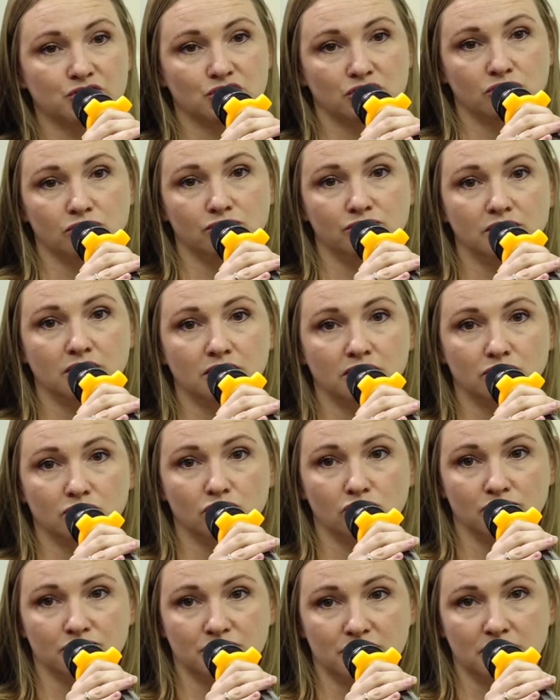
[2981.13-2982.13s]
uh,
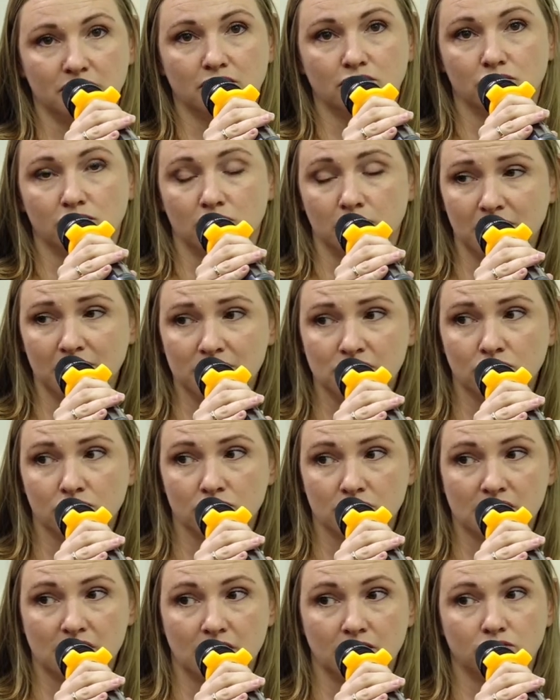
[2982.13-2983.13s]
uh, the civil
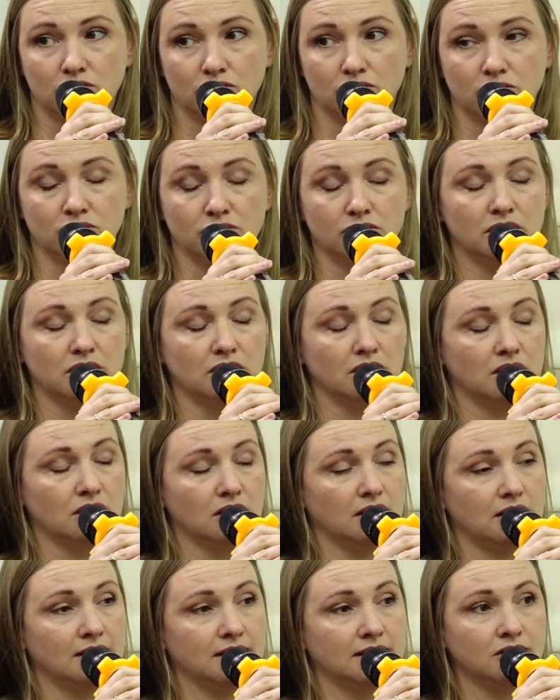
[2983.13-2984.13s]
society has
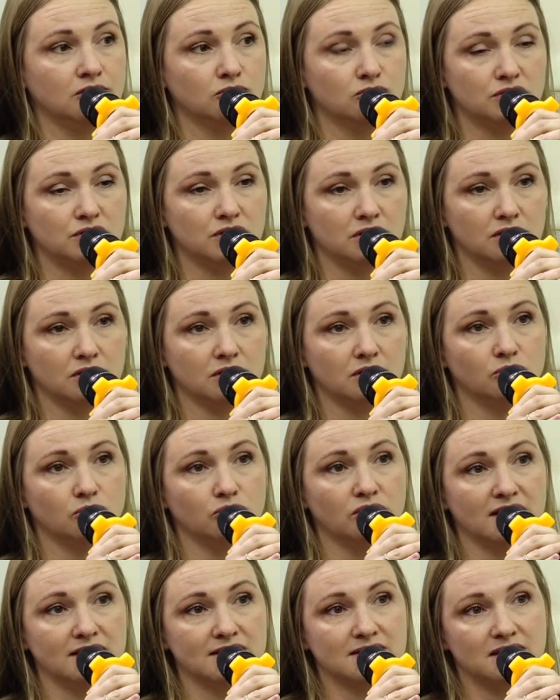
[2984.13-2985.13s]
uh,
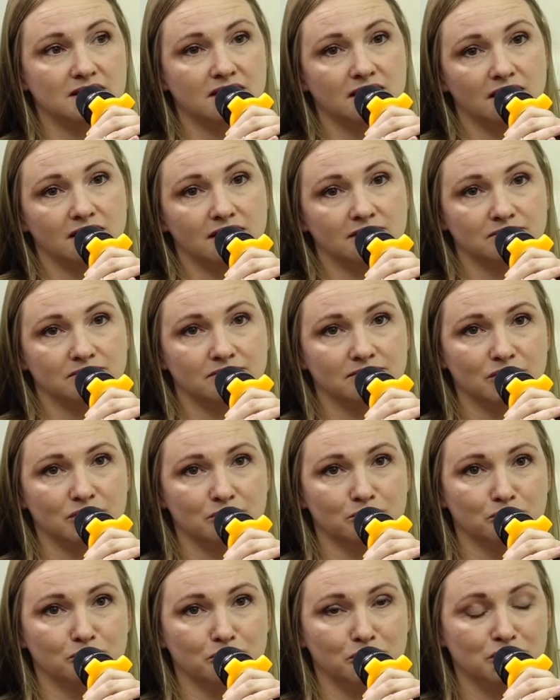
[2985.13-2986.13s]
more trust to
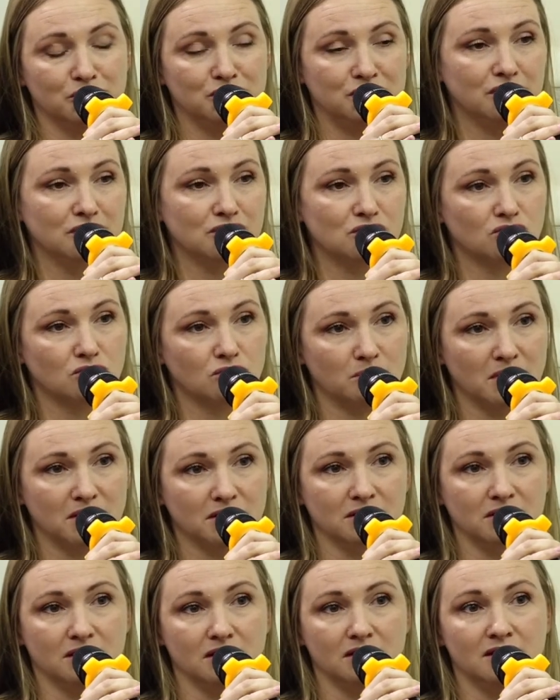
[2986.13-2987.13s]
NGOs
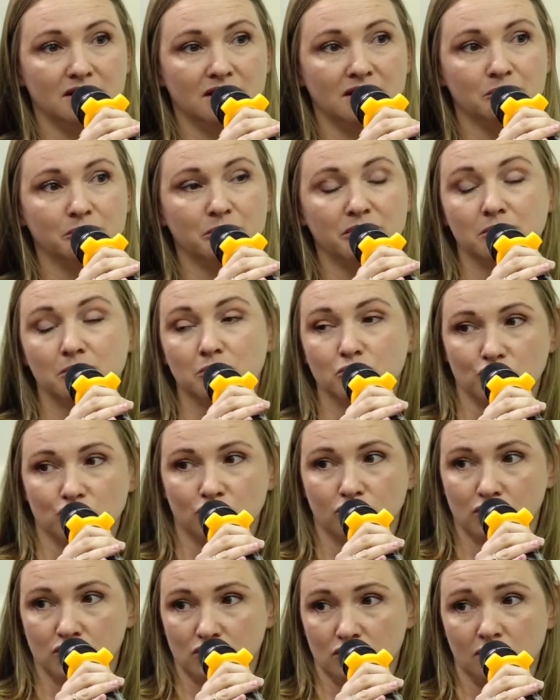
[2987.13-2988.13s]
and we have
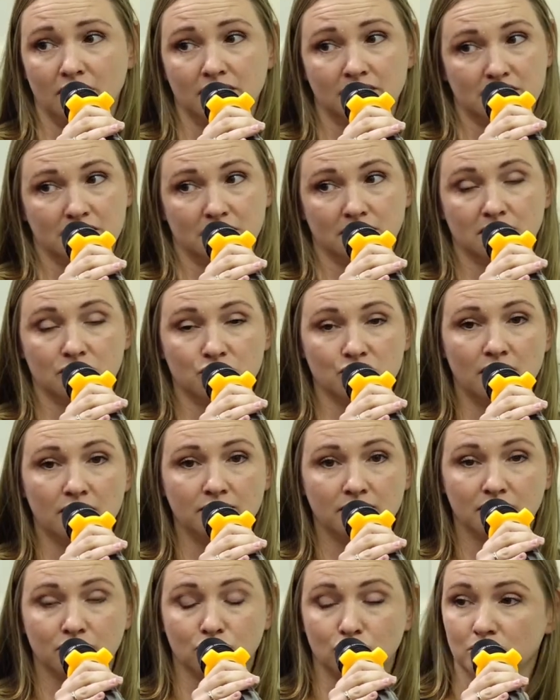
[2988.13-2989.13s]
tools that
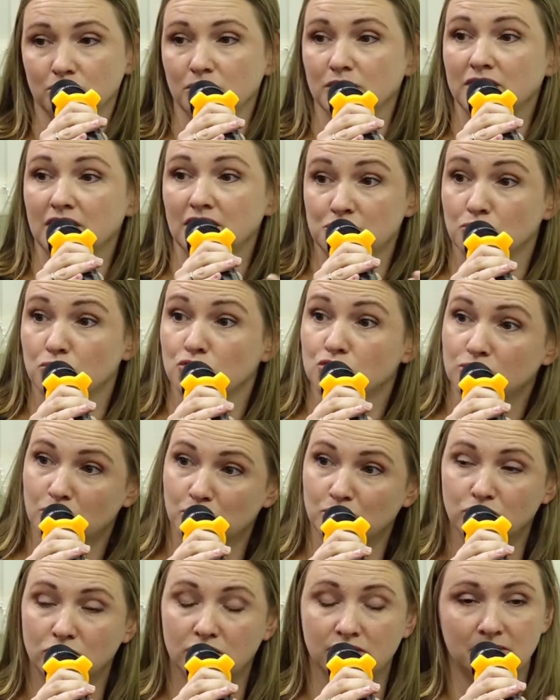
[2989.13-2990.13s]
the state cannot
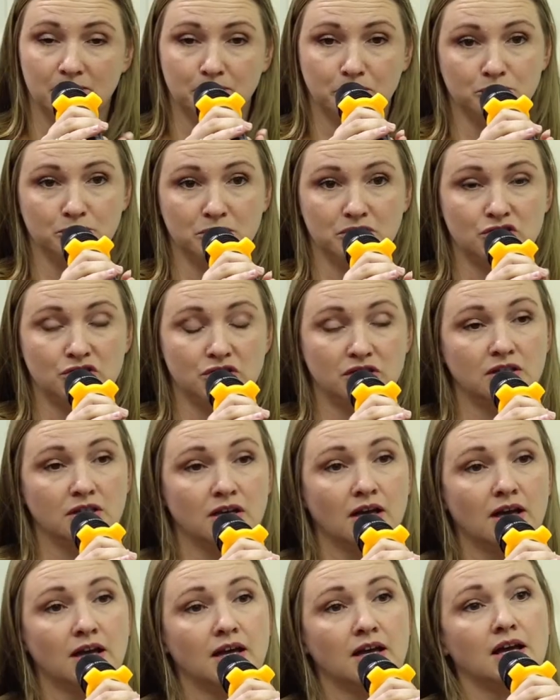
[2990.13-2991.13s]
use, and
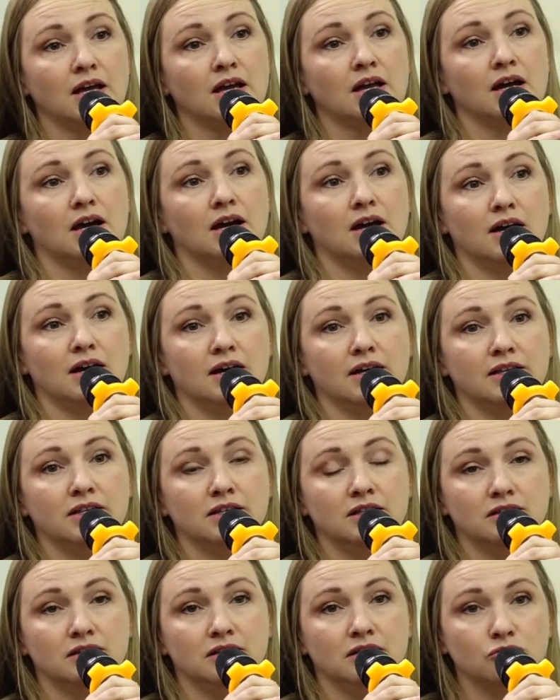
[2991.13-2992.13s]
we could be of
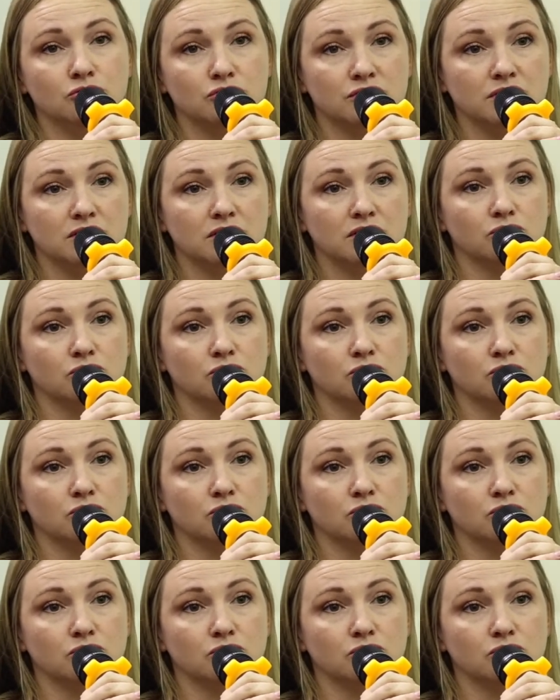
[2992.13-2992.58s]
use to you.